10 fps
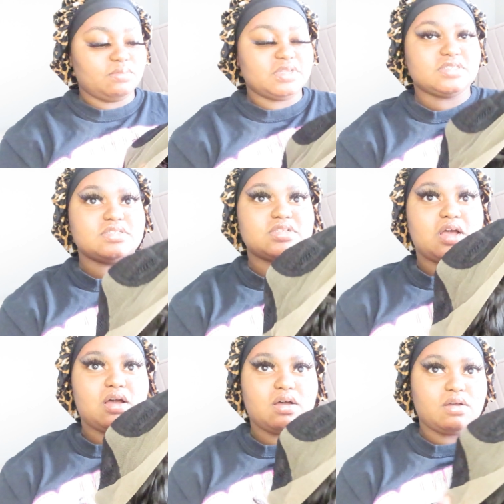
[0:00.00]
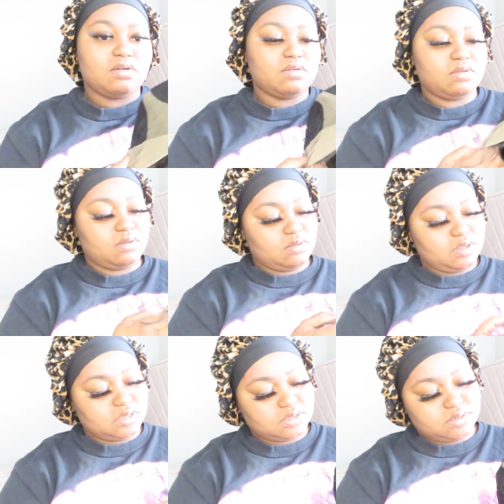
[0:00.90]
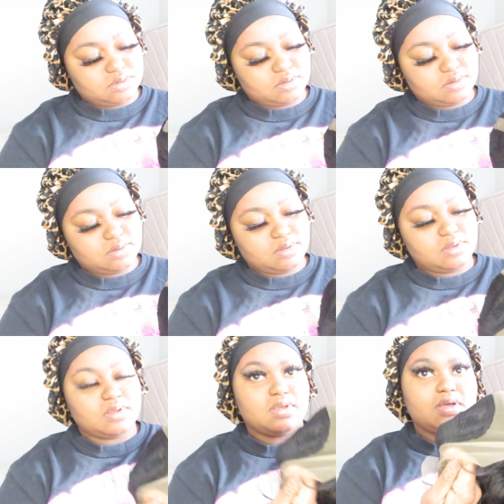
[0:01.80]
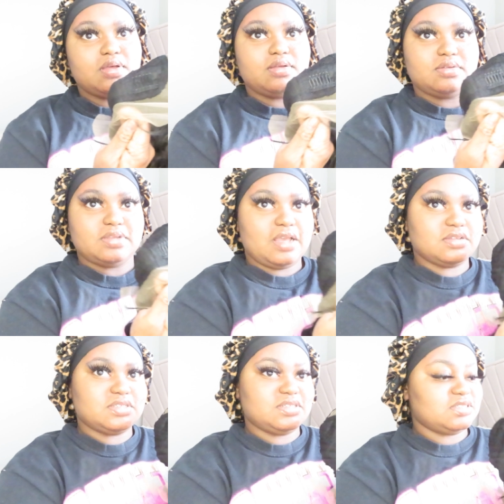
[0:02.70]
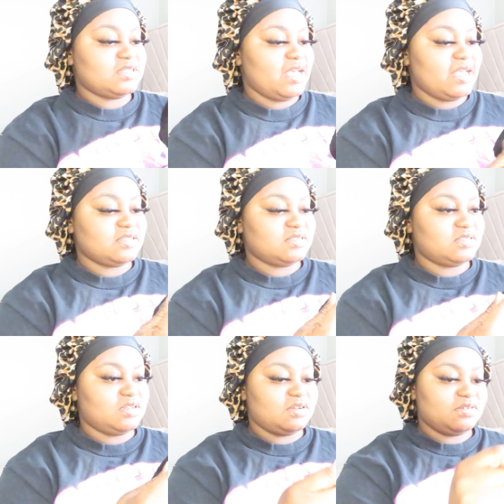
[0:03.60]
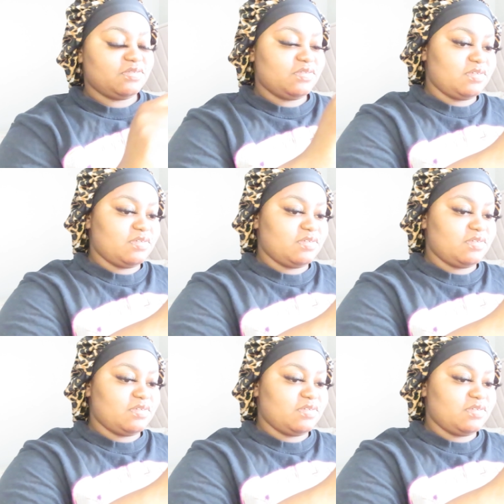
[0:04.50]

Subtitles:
This is all, let's see. Y'all see the size and stuff.